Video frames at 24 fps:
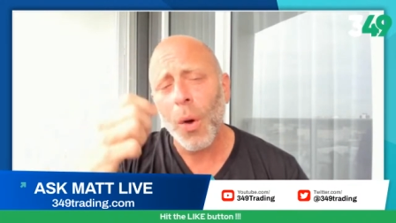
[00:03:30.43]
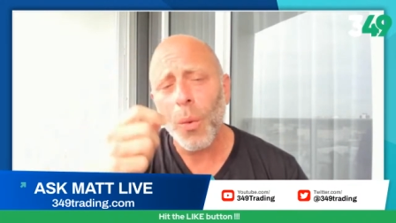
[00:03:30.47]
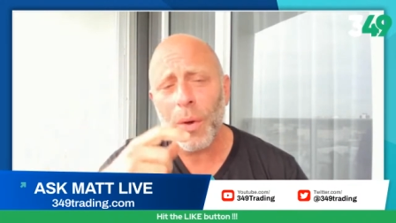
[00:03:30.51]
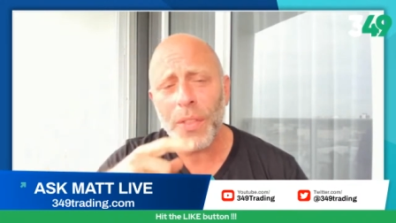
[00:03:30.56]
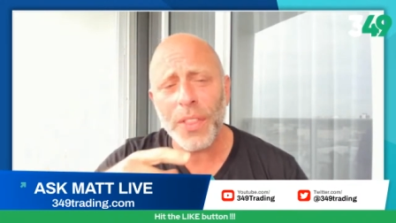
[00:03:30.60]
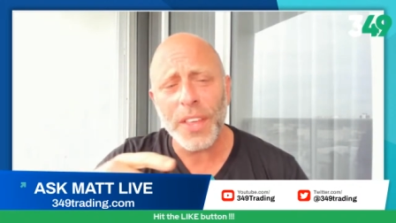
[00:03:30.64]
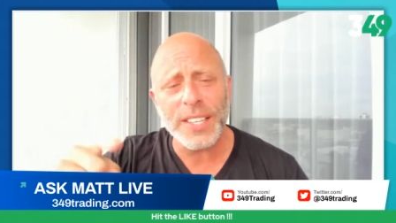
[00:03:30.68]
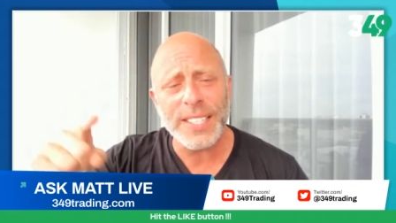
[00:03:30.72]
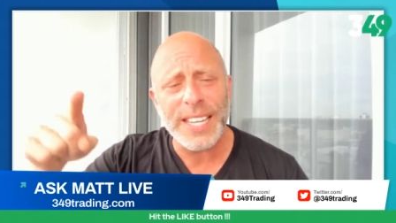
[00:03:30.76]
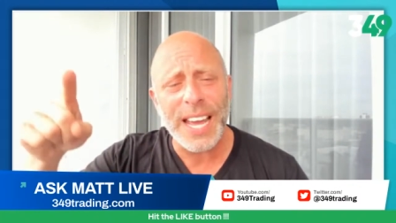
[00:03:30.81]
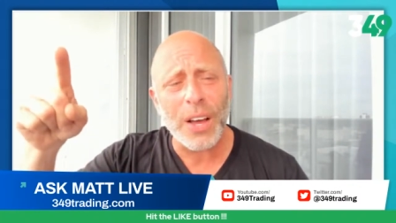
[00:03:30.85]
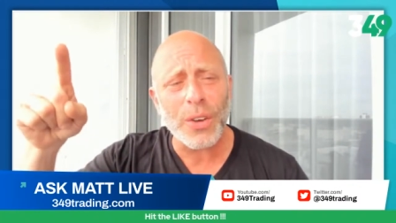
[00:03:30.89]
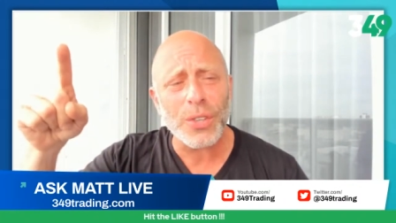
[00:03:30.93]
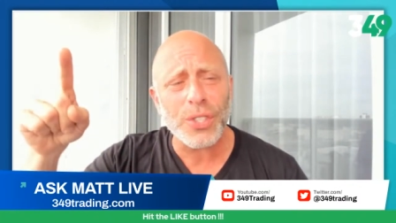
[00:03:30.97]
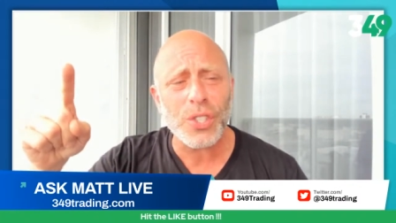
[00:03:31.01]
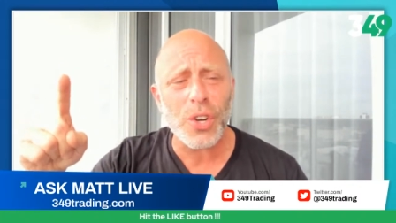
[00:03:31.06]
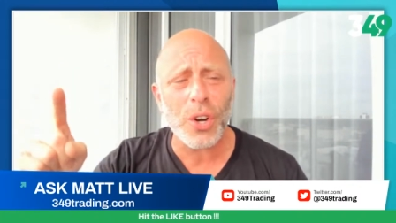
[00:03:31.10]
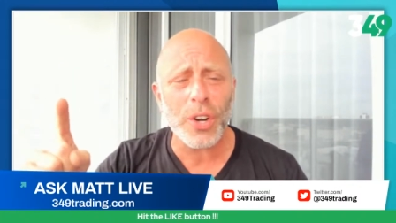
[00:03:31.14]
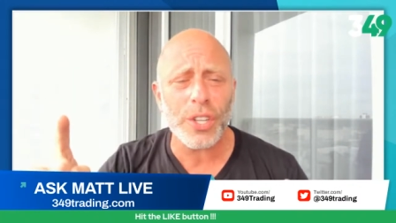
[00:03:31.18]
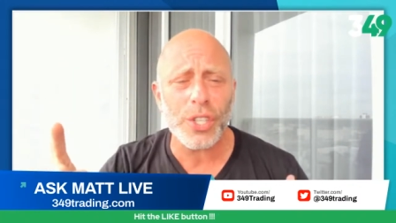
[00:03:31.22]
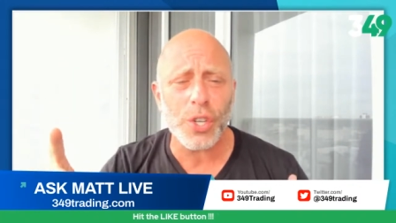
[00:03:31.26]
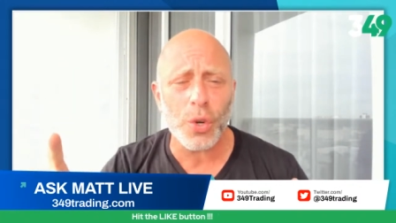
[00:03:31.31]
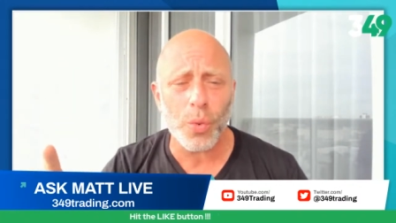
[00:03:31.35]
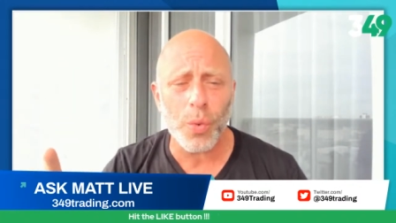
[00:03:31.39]
when the Dow
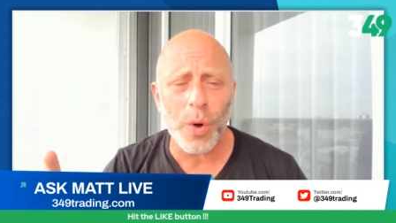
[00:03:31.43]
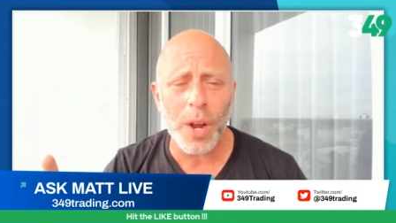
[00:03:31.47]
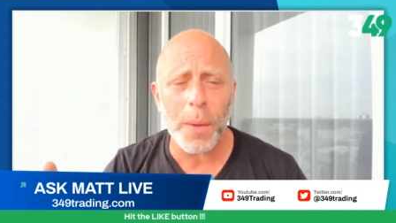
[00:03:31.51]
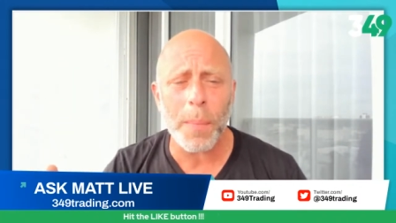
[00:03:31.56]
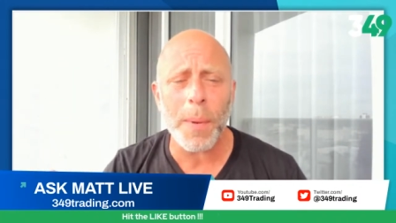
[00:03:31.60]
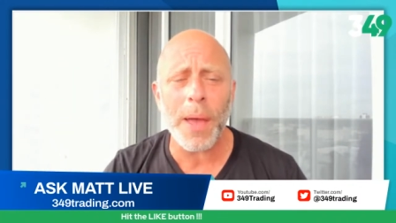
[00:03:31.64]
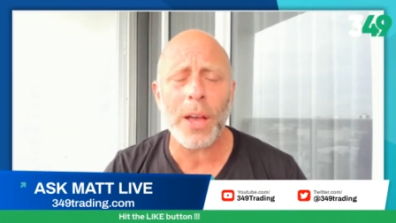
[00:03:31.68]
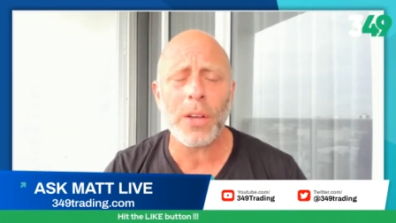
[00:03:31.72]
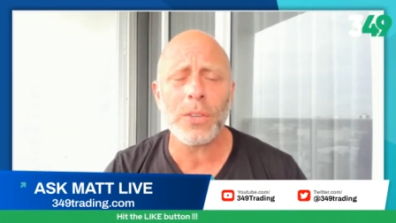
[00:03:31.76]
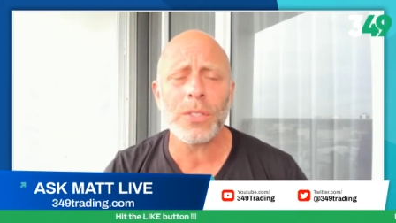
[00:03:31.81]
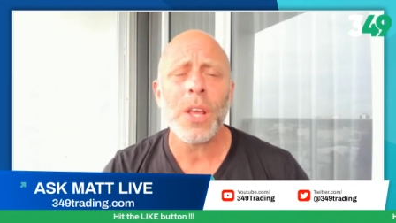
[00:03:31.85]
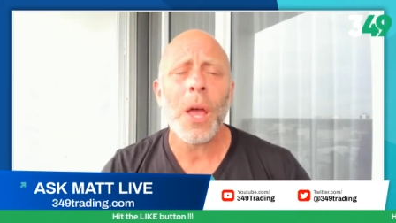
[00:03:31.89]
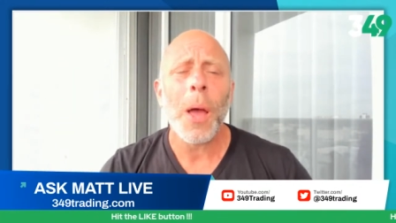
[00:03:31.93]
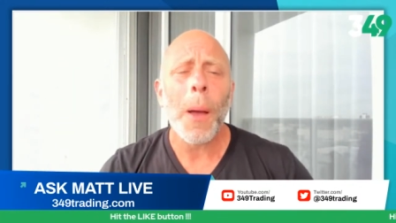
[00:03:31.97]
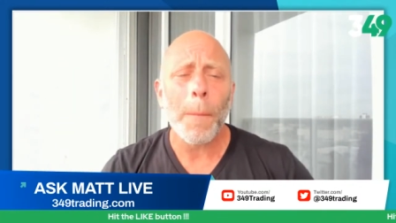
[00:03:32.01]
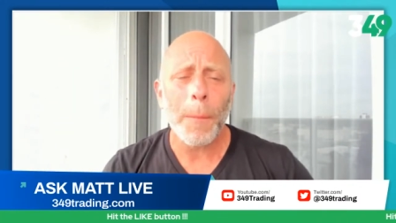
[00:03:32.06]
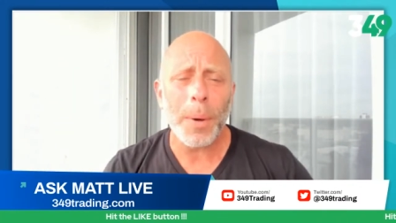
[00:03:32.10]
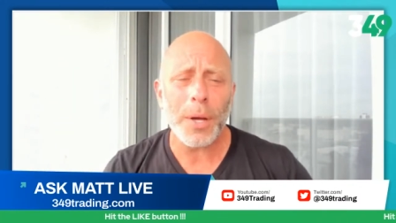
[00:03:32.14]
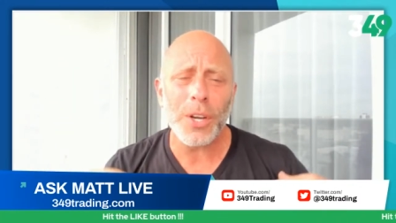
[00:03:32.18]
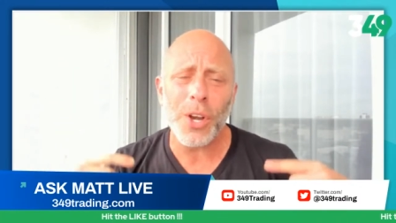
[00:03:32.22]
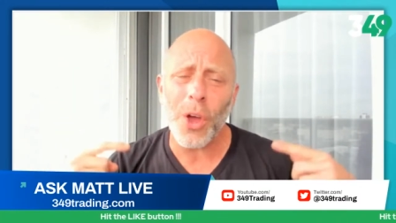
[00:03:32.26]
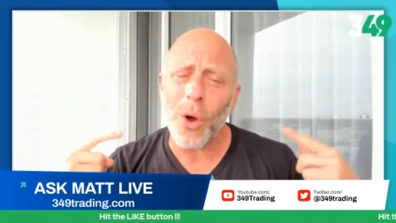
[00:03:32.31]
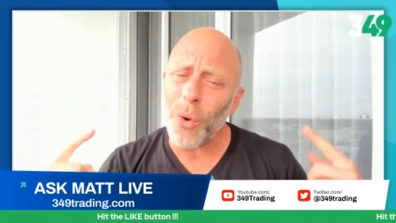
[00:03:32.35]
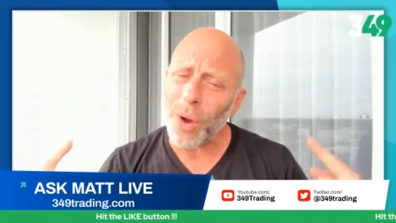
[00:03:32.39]
started to rebound,
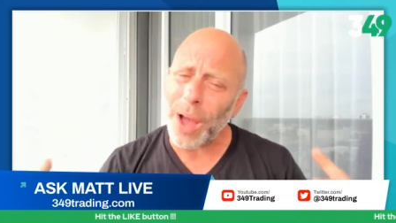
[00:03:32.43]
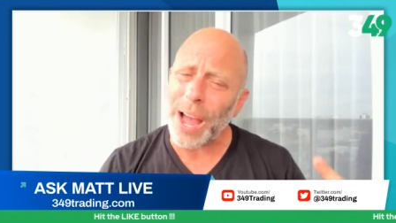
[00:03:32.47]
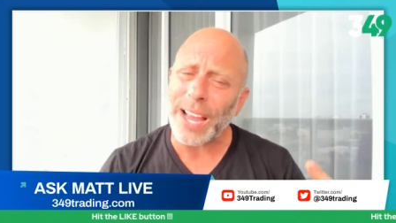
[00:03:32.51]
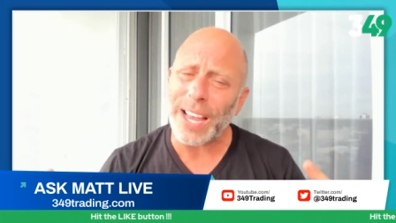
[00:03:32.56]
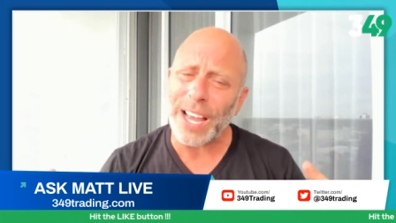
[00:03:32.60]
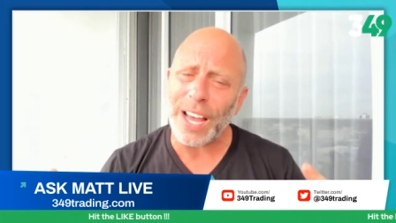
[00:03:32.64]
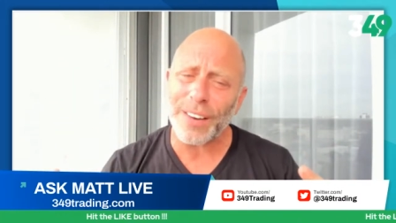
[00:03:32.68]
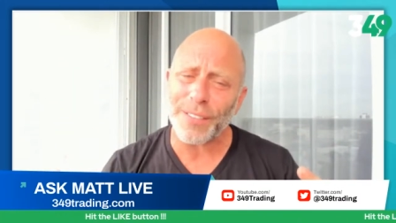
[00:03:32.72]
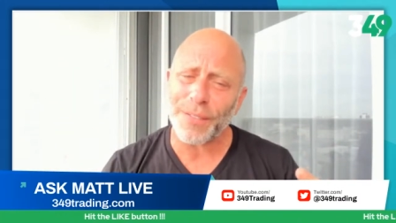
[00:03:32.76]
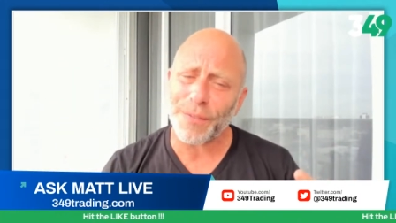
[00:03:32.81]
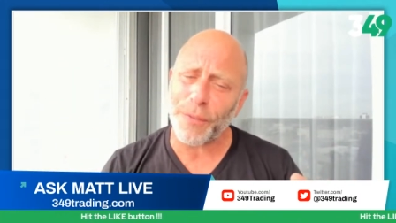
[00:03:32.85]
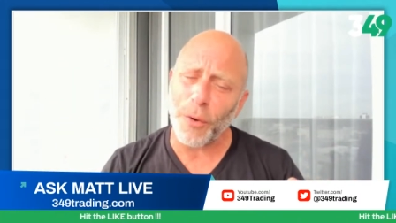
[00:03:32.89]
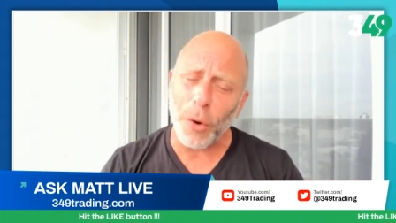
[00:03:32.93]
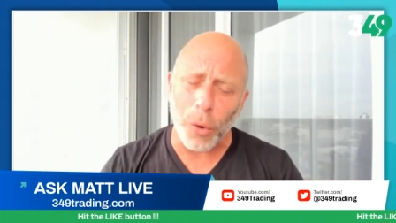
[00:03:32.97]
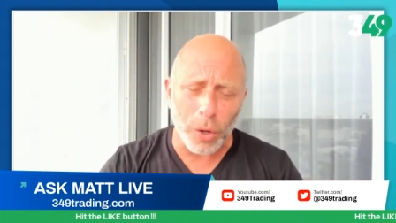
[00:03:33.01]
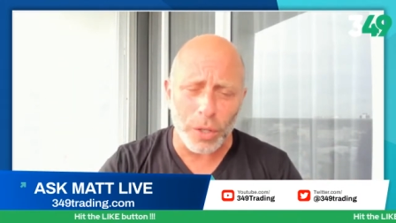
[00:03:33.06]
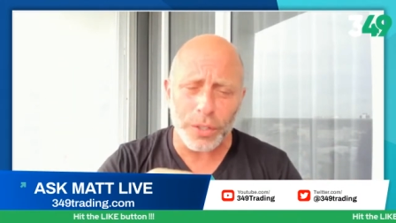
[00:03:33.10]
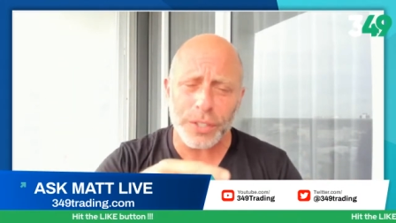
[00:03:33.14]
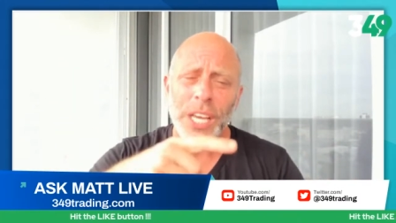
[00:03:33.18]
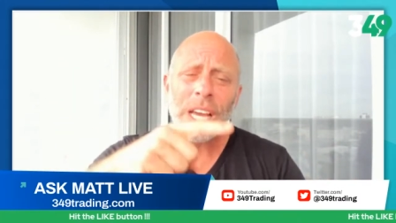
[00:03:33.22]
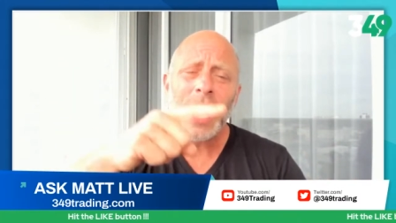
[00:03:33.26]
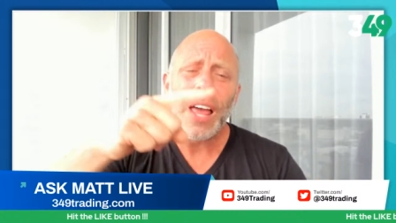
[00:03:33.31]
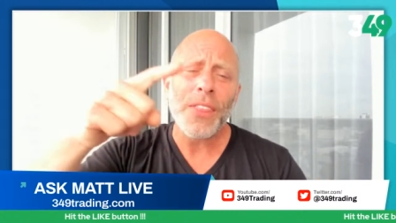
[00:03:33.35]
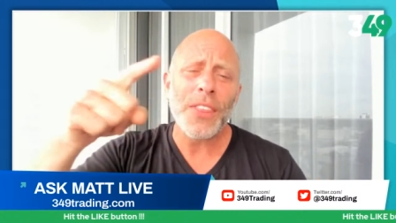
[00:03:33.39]
but no, I got
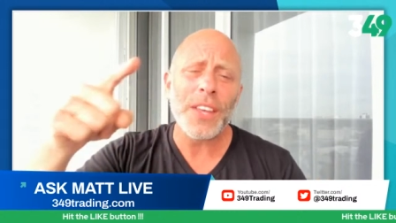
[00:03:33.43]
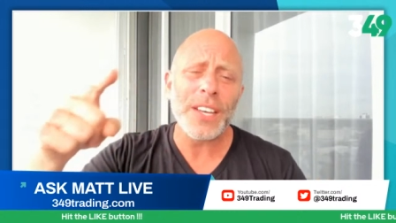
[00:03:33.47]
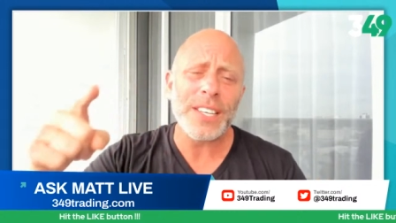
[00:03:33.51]
fooled.